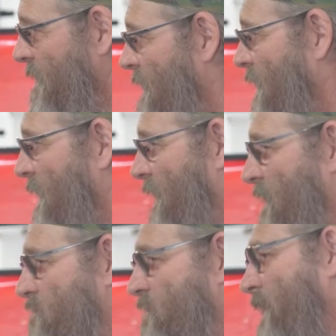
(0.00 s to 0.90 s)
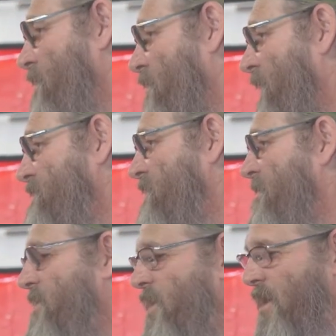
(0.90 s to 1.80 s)
and trying to raise
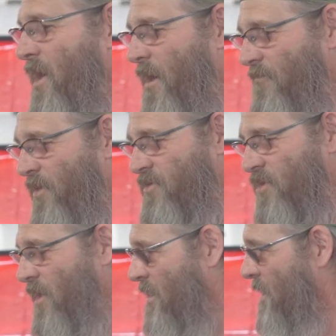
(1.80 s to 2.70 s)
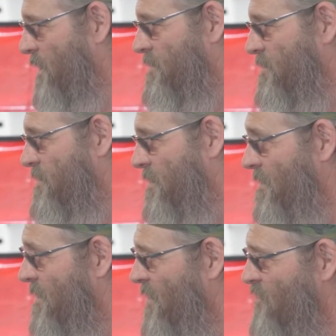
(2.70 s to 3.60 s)
everything up so it looks
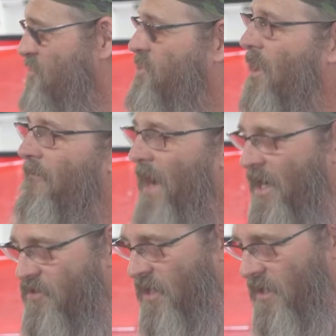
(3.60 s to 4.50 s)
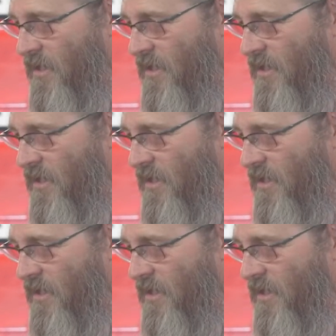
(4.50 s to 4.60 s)
still factory.